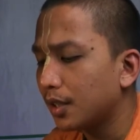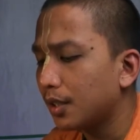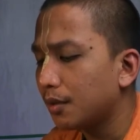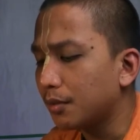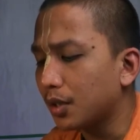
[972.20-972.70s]

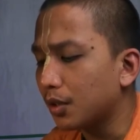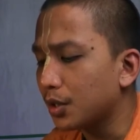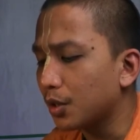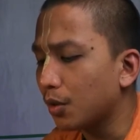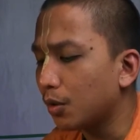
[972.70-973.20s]
because
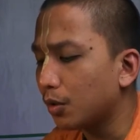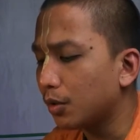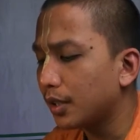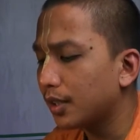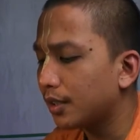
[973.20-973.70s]

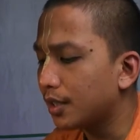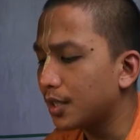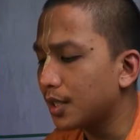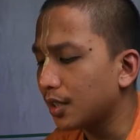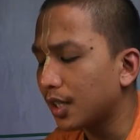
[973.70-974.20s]
all
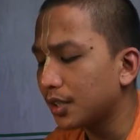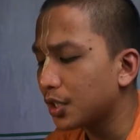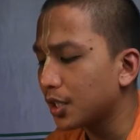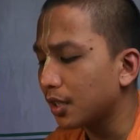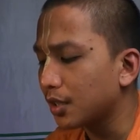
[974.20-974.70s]
his other
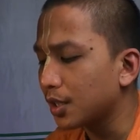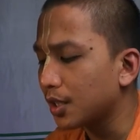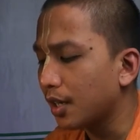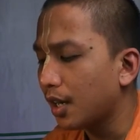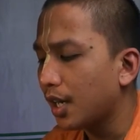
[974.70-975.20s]
sons
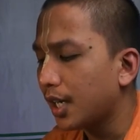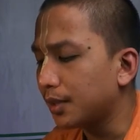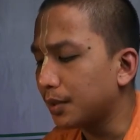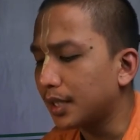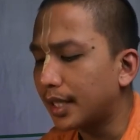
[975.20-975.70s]

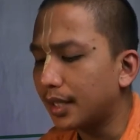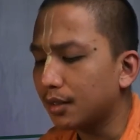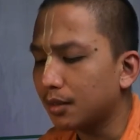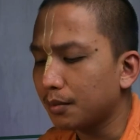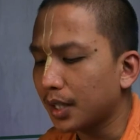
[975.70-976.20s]
had been
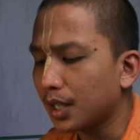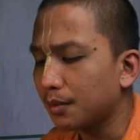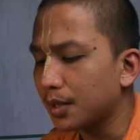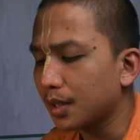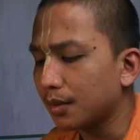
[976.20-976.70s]
killed by
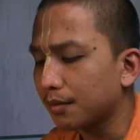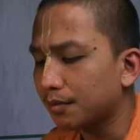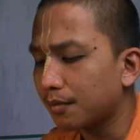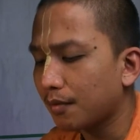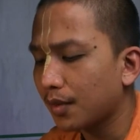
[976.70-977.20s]
Kamsa.
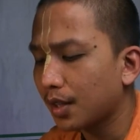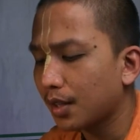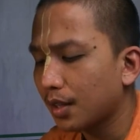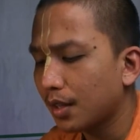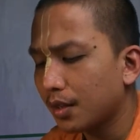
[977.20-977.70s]

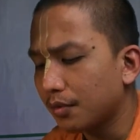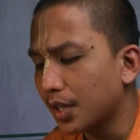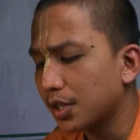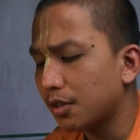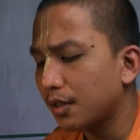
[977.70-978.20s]

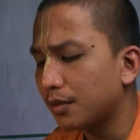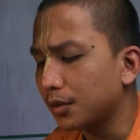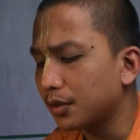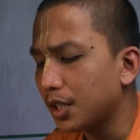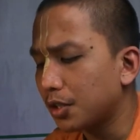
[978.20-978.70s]
Vasudeva
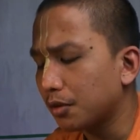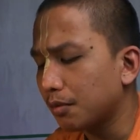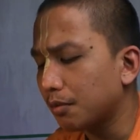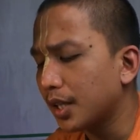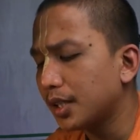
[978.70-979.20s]
continued,
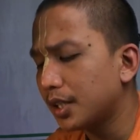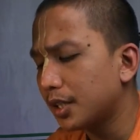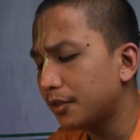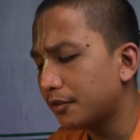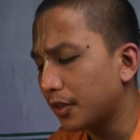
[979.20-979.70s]
"My
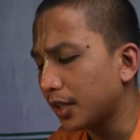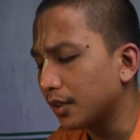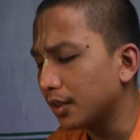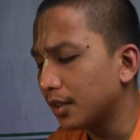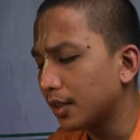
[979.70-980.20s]
dear
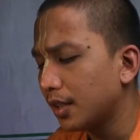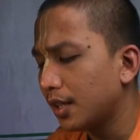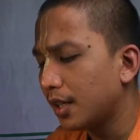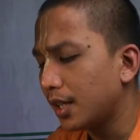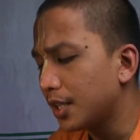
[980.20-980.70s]
friend,
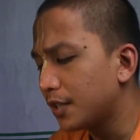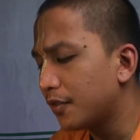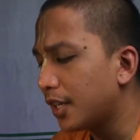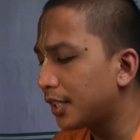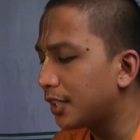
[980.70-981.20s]
it is
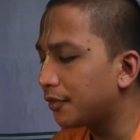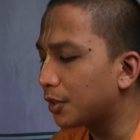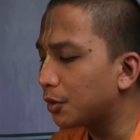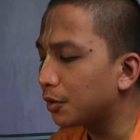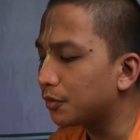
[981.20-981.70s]
very
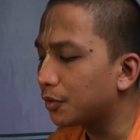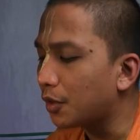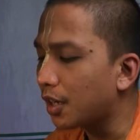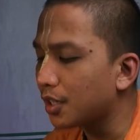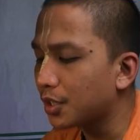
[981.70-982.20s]
difficult for
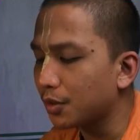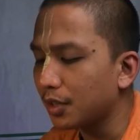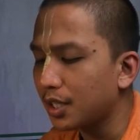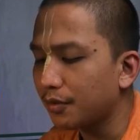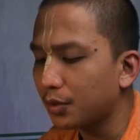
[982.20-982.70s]
us to
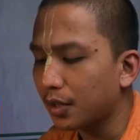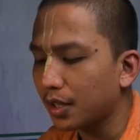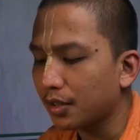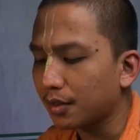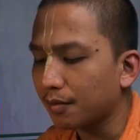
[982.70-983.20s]
live together,